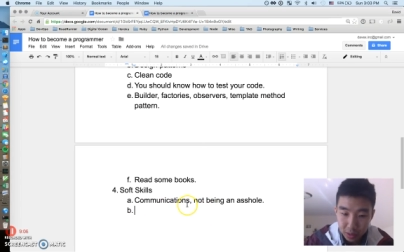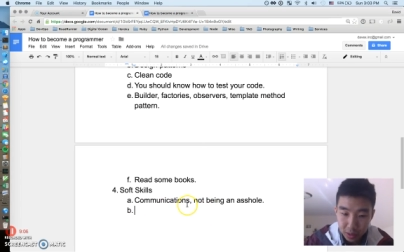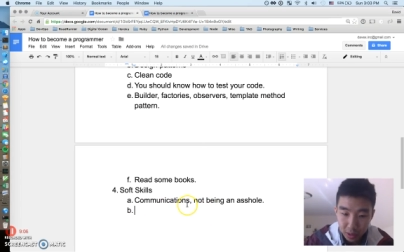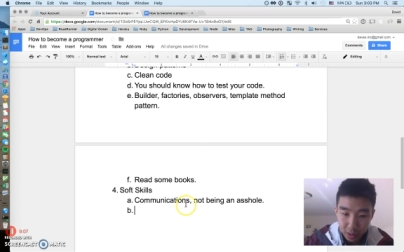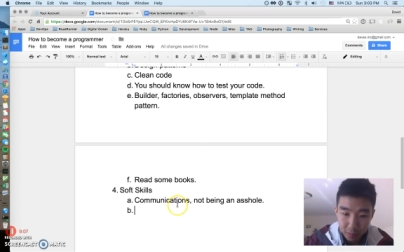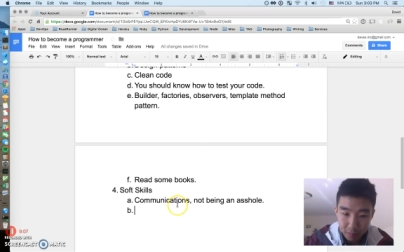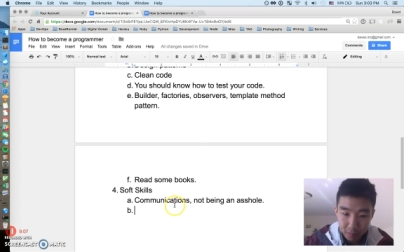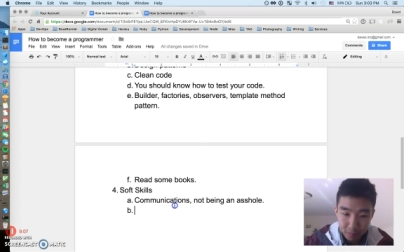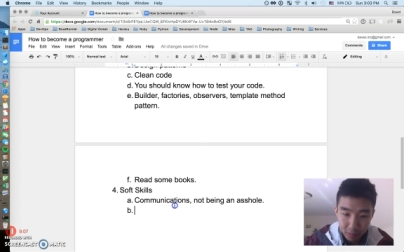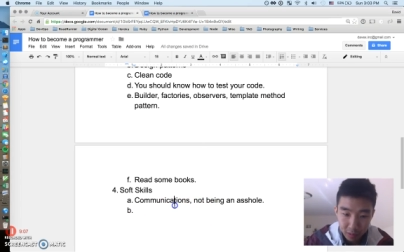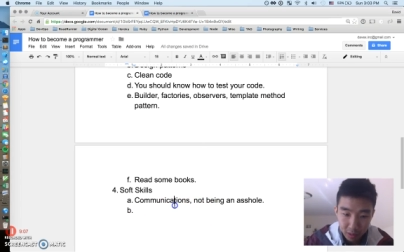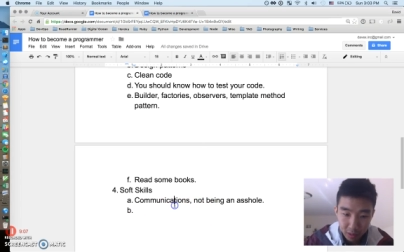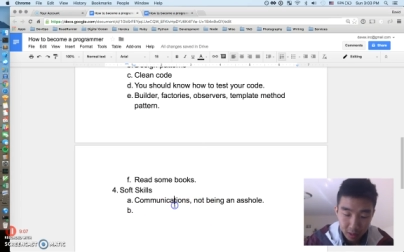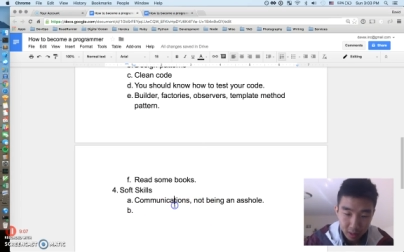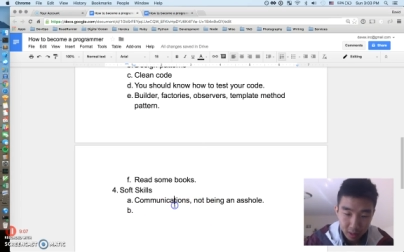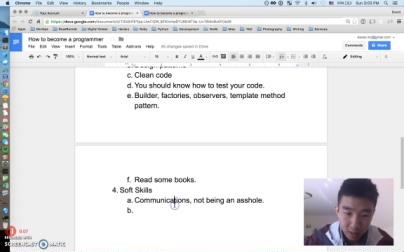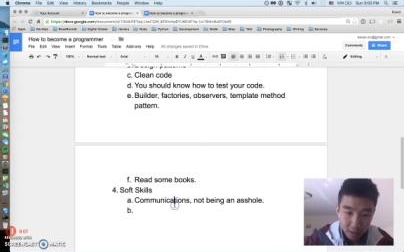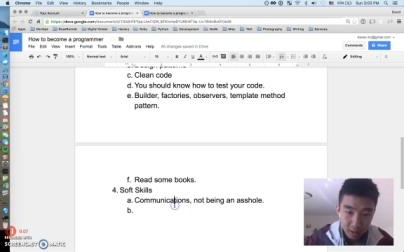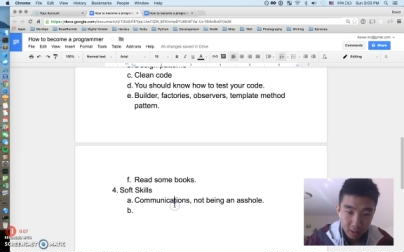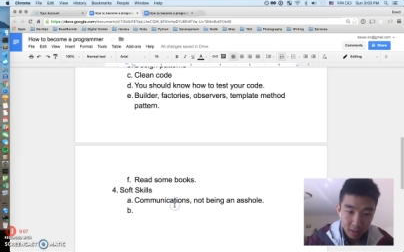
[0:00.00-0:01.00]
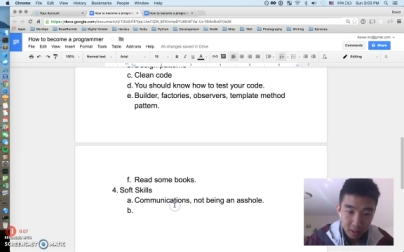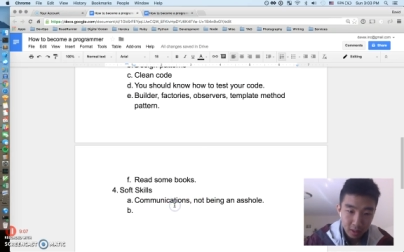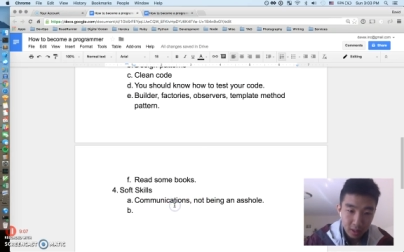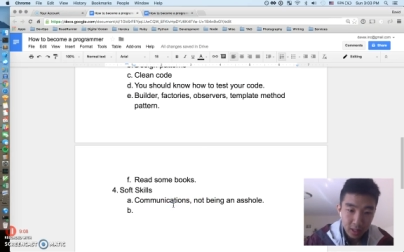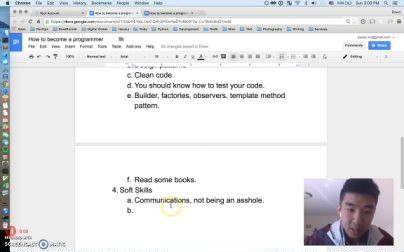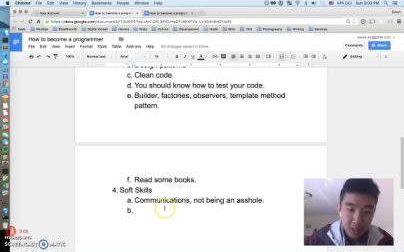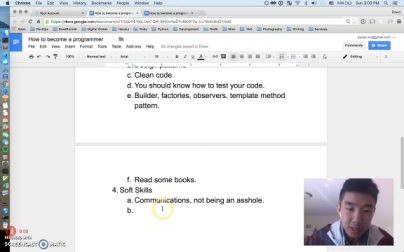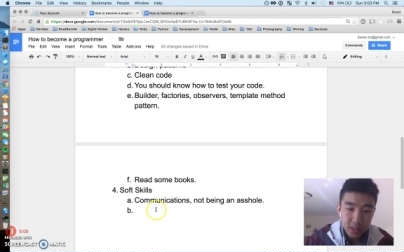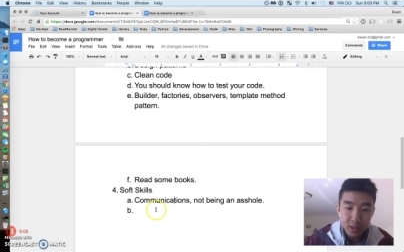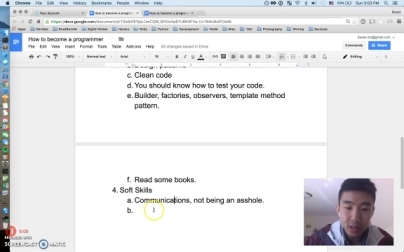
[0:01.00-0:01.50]
So
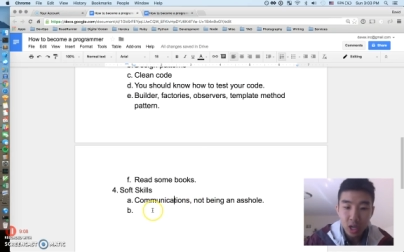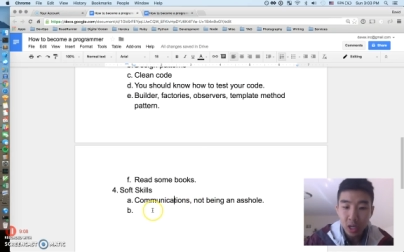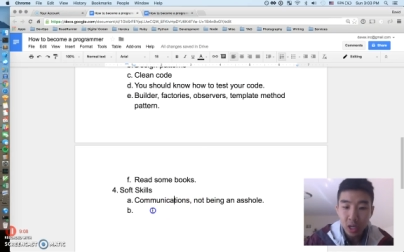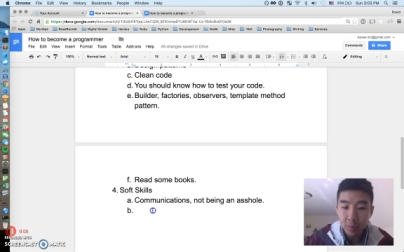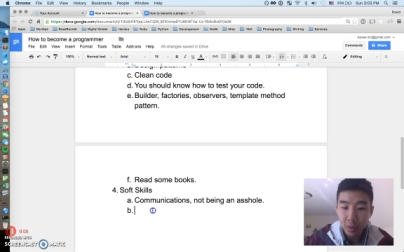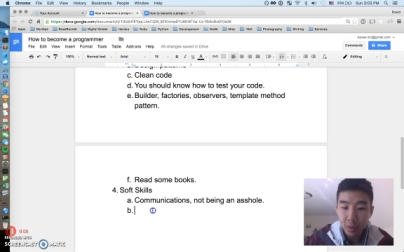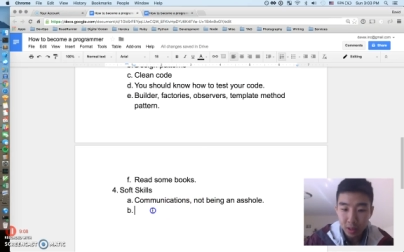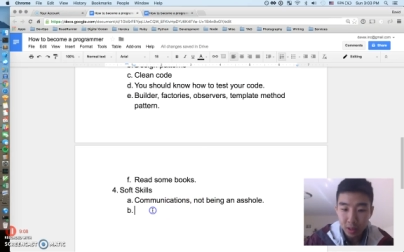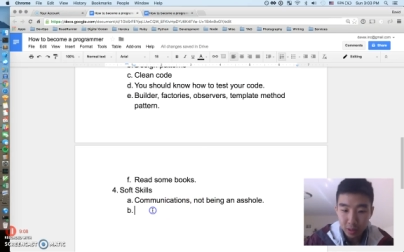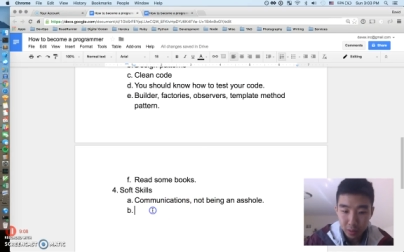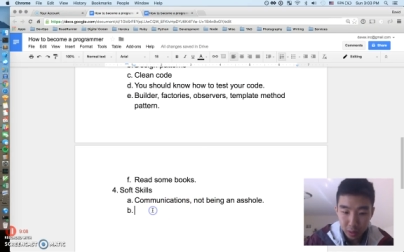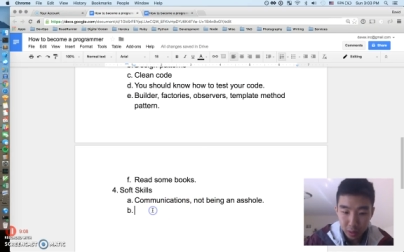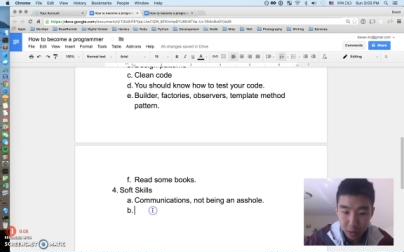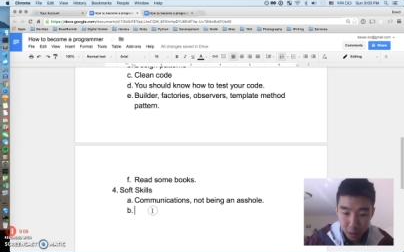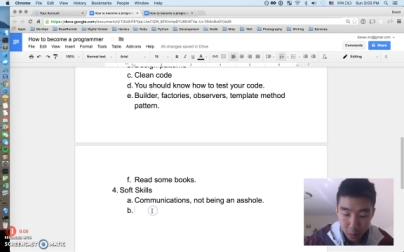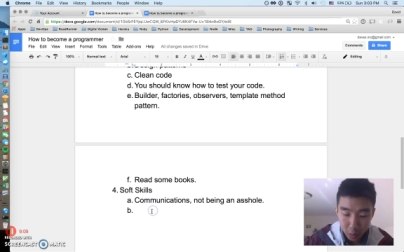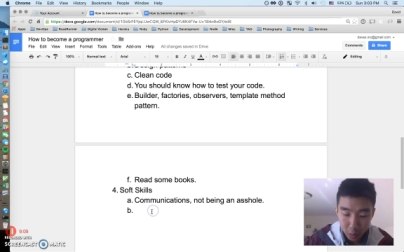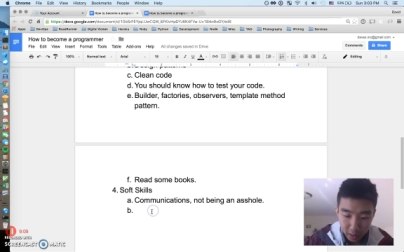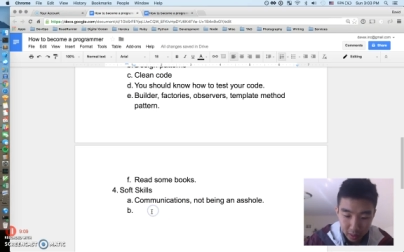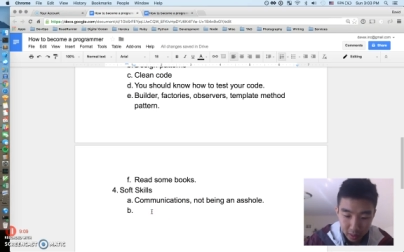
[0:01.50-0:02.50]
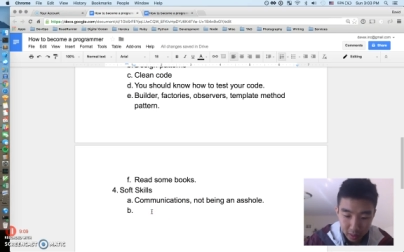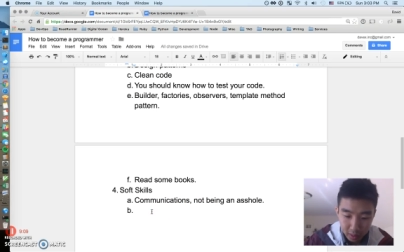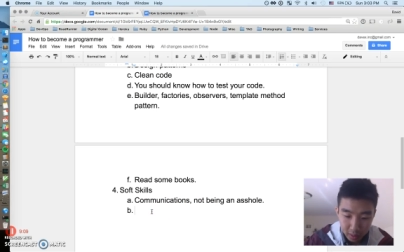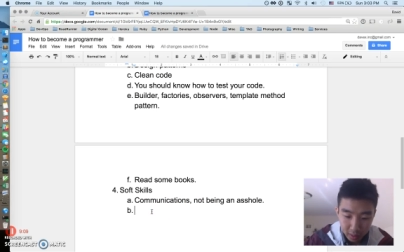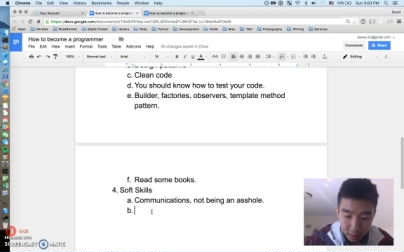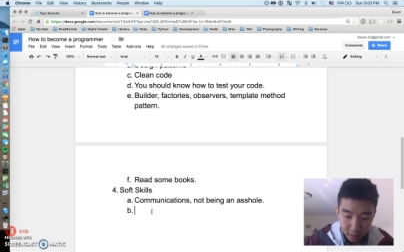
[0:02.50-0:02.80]
let's just talk about this real quick.